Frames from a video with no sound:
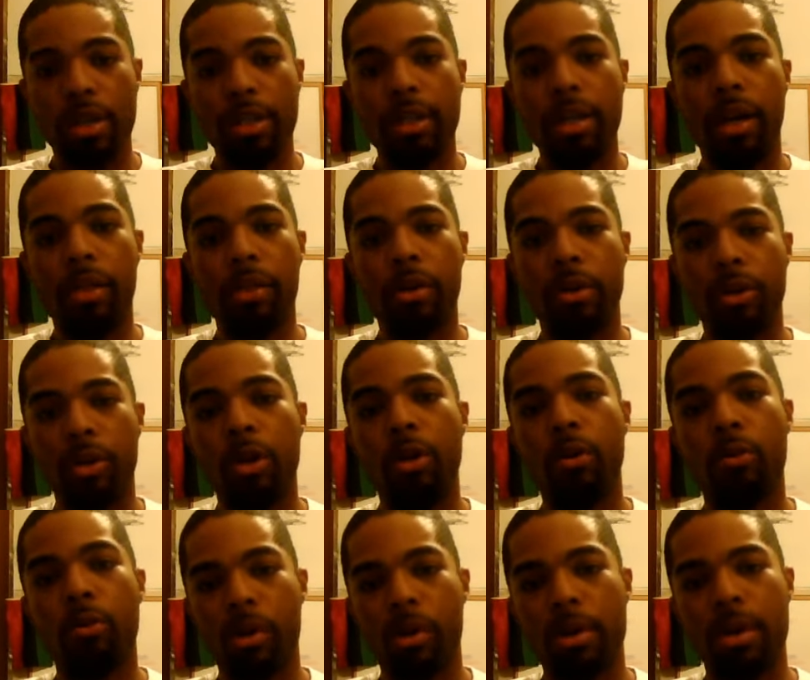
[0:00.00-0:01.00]
together,
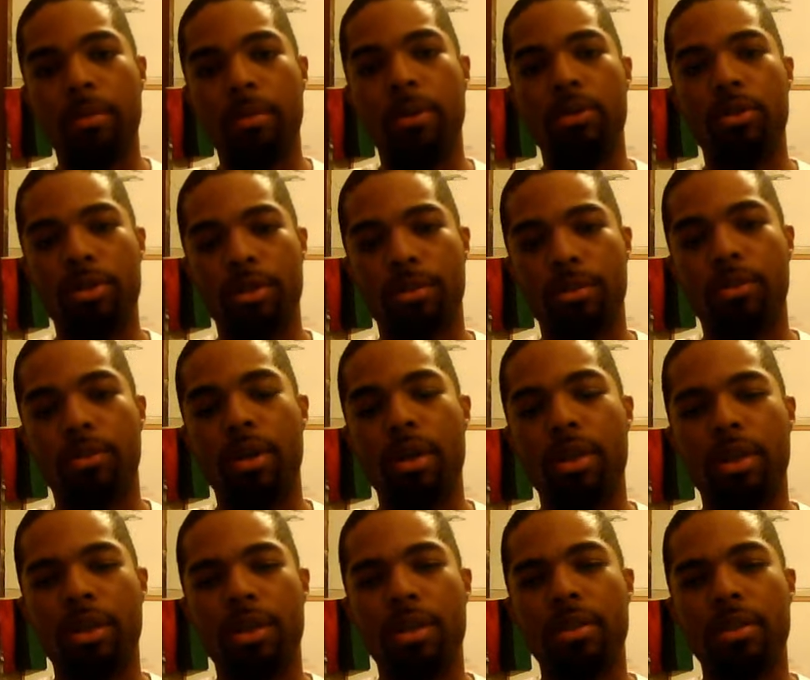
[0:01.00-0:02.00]
we'll be able to do some great
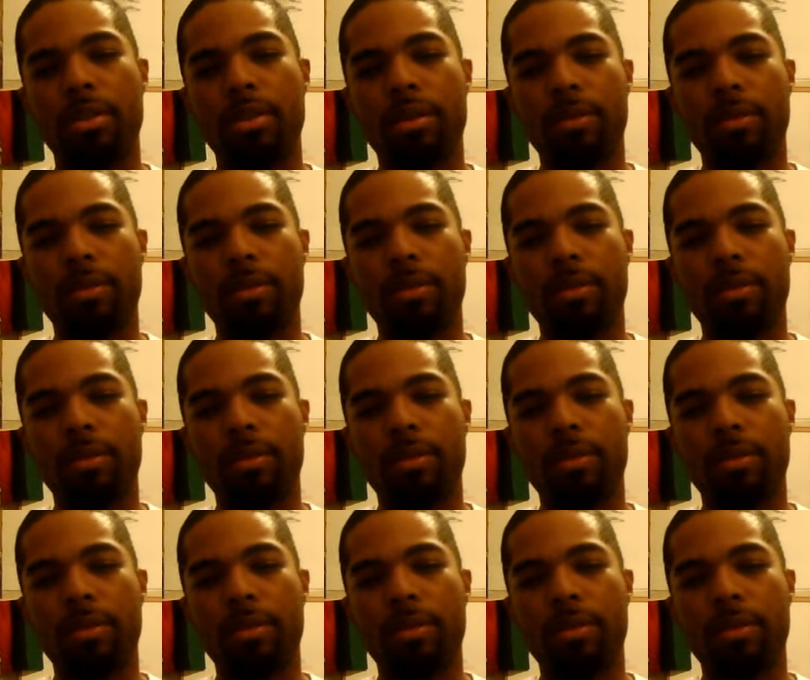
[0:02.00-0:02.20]
things.